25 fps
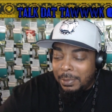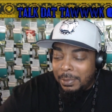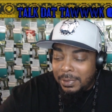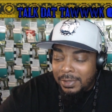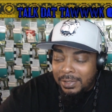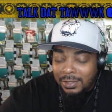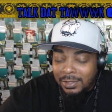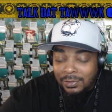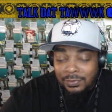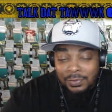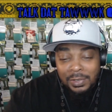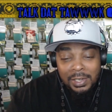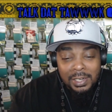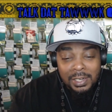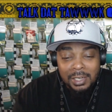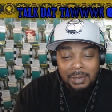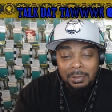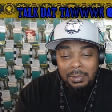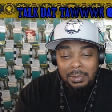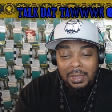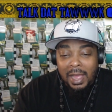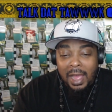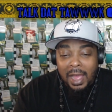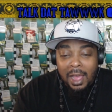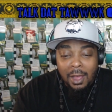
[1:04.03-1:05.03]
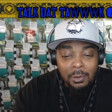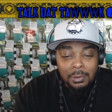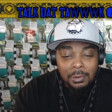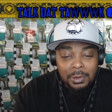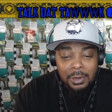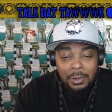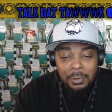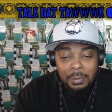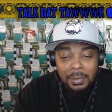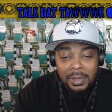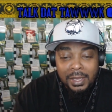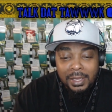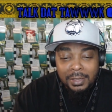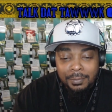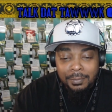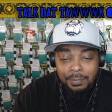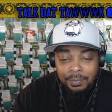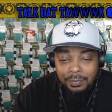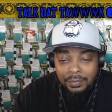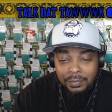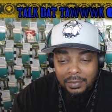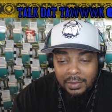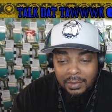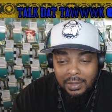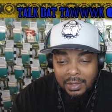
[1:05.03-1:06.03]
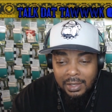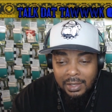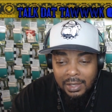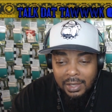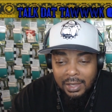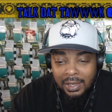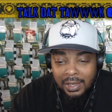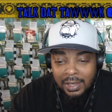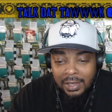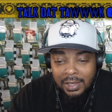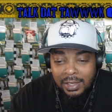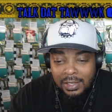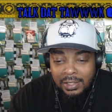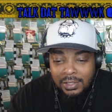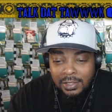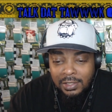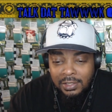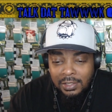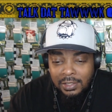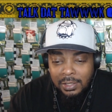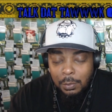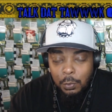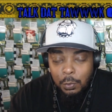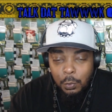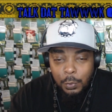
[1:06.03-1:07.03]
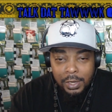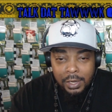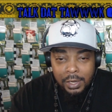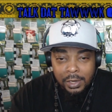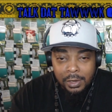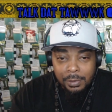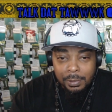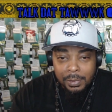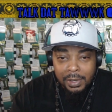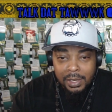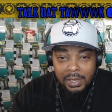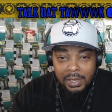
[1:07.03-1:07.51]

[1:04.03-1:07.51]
it's just funny to me. I don't know, man. It's, it's something weird, man.